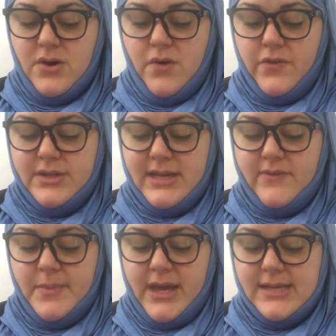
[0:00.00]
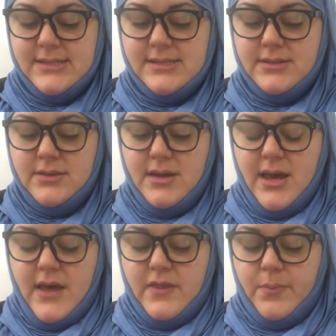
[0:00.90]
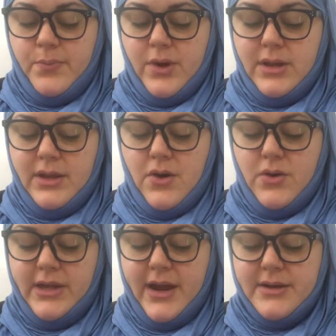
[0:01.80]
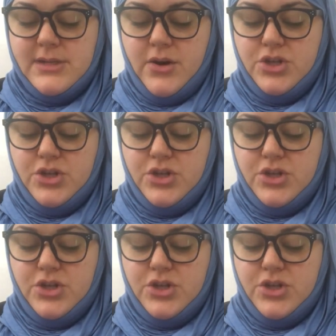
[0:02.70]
over to give him a kiss. The prickly old hairs on her